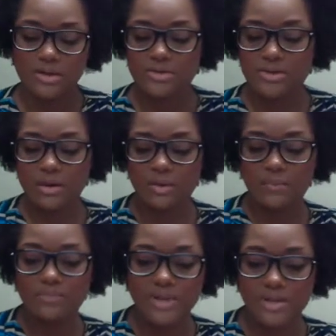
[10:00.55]

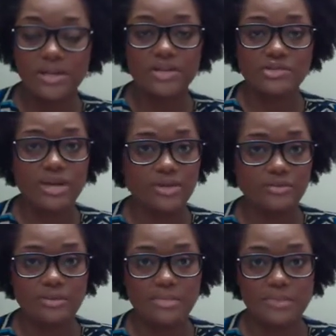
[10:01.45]
So the exchange
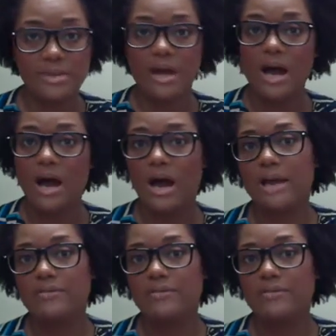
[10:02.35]
rate may be high